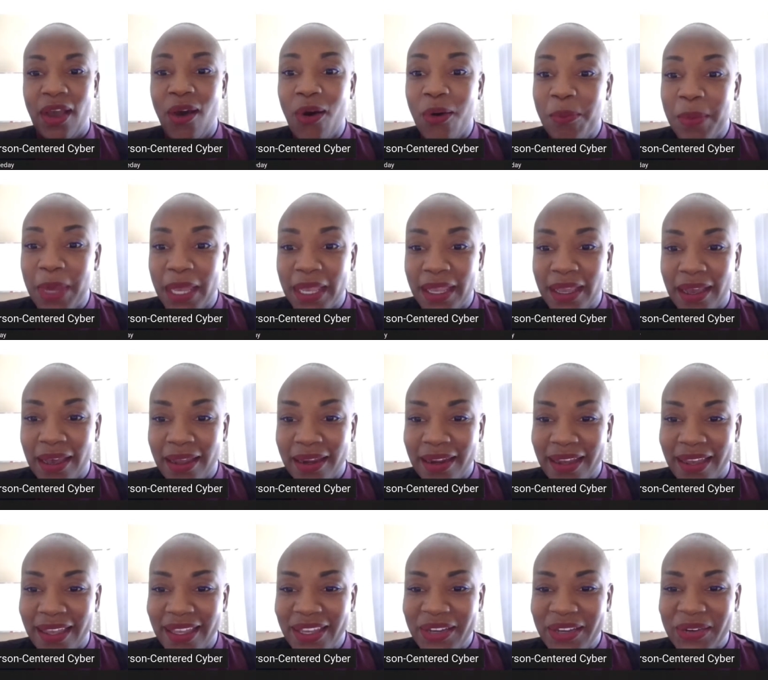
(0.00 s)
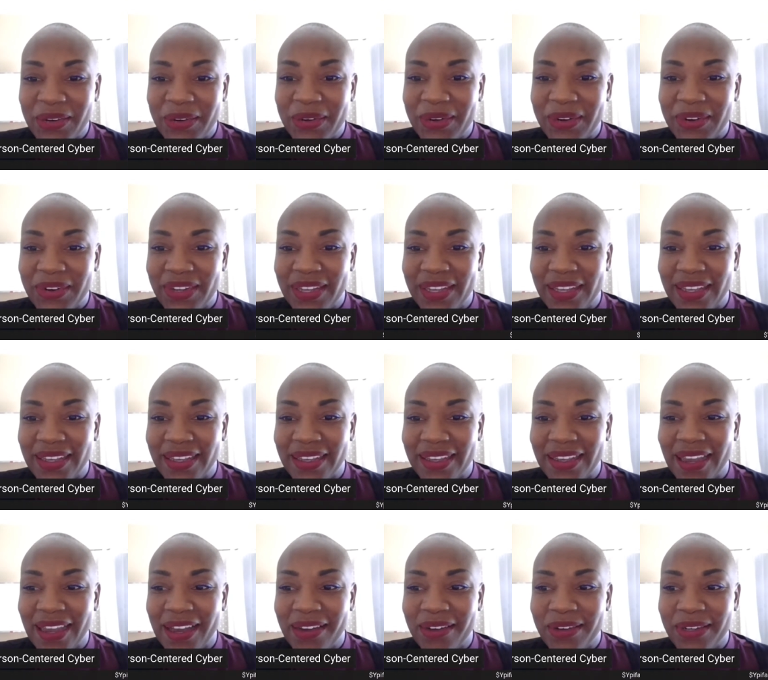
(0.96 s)
Oh my God. Hi,
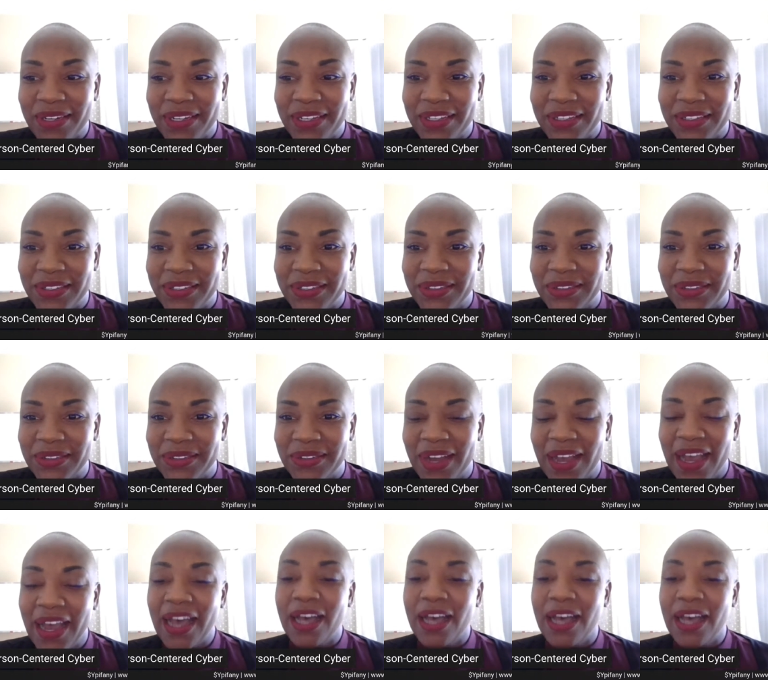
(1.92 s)
Corey. How are you?